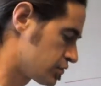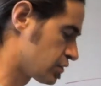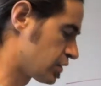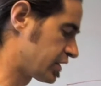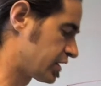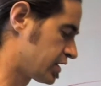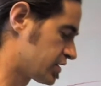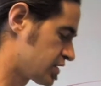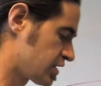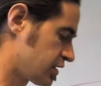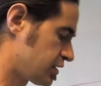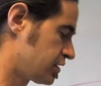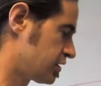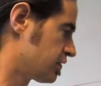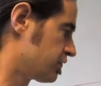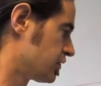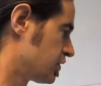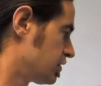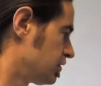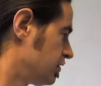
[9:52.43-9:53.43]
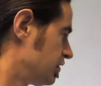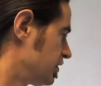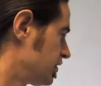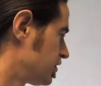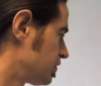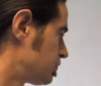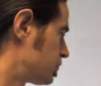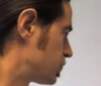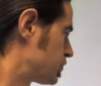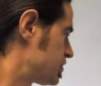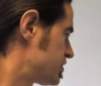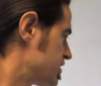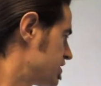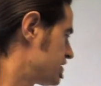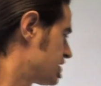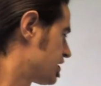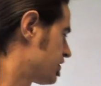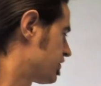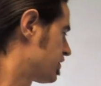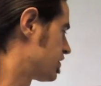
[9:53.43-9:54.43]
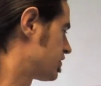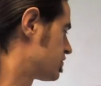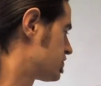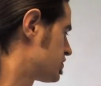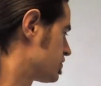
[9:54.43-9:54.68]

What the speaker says: So I guess I could give you a little more detail there.